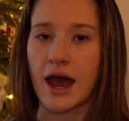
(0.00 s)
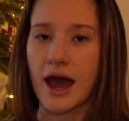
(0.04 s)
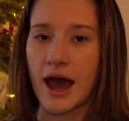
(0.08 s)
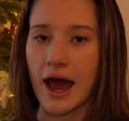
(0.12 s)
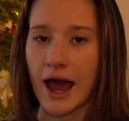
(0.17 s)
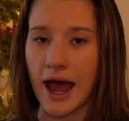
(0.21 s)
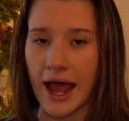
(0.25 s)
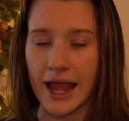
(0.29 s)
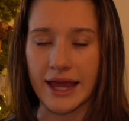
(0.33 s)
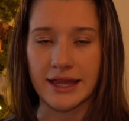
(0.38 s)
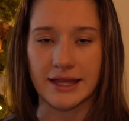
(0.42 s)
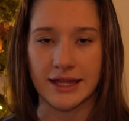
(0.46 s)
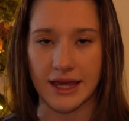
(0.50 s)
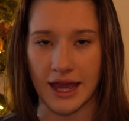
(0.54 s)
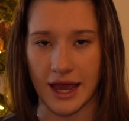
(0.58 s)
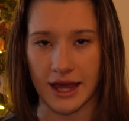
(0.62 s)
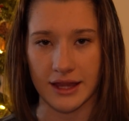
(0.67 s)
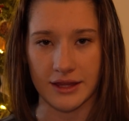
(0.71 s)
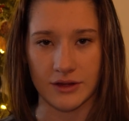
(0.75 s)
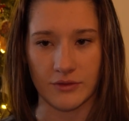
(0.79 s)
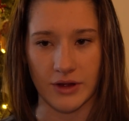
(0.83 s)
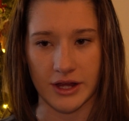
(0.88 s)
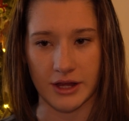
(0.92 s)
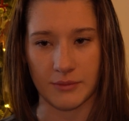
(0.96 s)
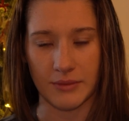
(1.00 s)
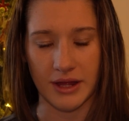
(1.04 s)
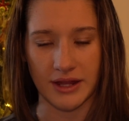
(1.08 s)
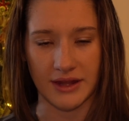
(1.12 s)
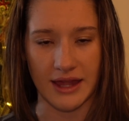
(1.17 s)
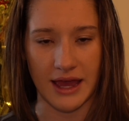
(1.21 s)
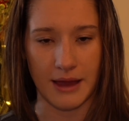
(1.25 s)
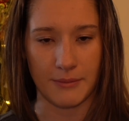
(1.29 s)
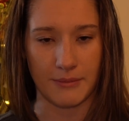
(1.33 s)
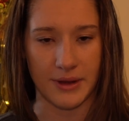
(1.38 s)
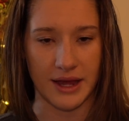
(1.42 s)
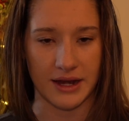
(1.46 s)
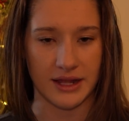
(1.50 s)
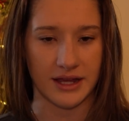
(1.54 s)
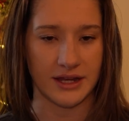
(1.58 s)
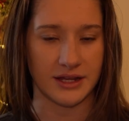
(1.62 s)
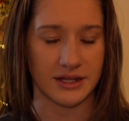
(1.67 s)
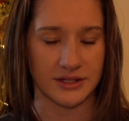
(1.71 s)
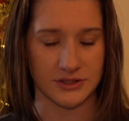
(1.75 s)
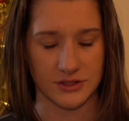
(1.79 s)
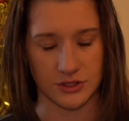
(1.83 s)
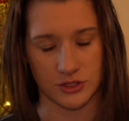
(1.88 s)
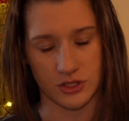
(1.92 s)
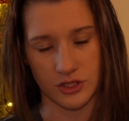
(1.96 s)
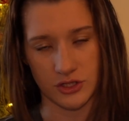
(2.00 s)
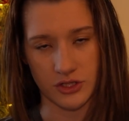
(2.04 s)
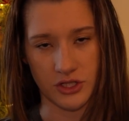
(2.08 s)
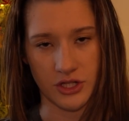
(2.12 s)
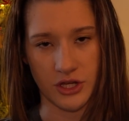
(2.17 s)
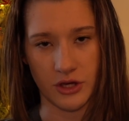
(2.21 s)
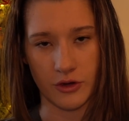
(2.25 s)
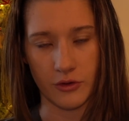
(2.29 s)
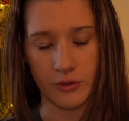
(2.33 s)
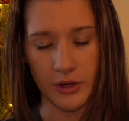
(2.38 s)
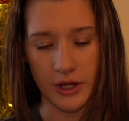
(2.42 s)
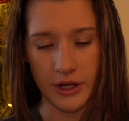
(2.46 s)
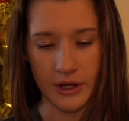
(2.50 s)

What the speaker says: Highly, highly recommend that, Betty, because it's just cute.